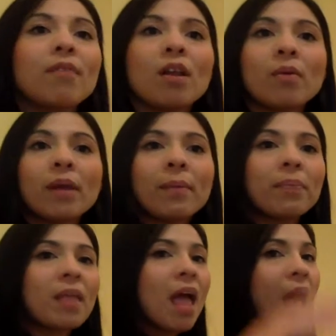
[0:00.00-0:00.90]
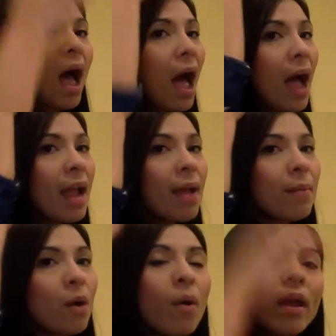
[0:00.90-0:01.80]
the following. I
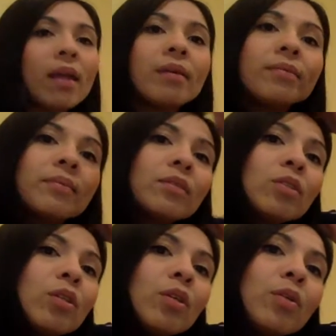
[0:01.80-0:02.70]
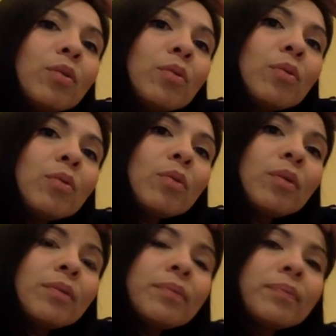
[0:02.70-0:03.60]
am going to,
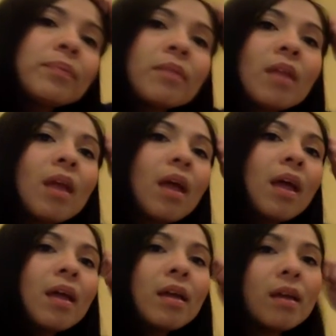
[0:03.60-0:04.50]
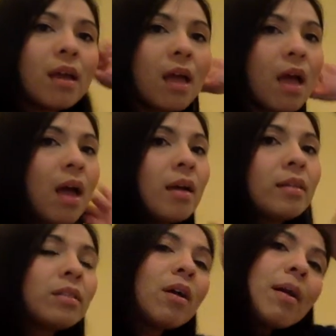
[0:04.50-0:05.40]
okay,
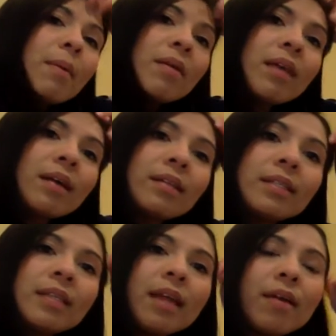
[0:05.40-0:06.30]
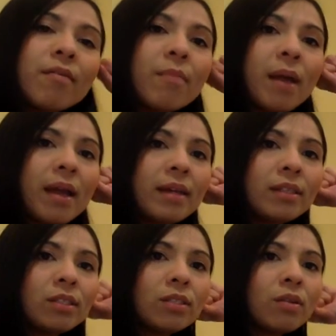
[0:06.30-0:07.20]
sorry about that. This hair of mine
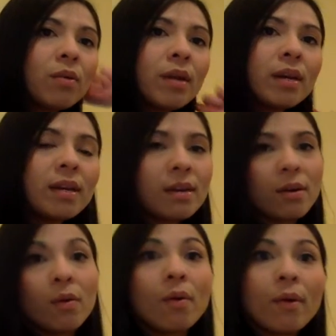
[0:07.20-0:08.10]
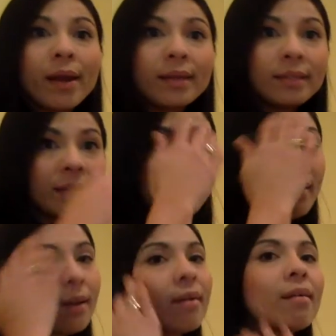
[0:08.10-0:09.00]
is just going in crazy in
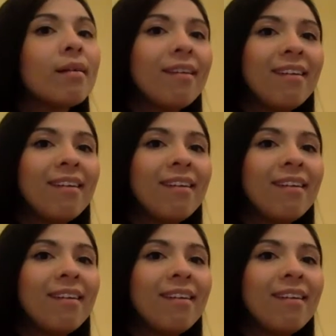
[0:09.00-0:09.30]
there.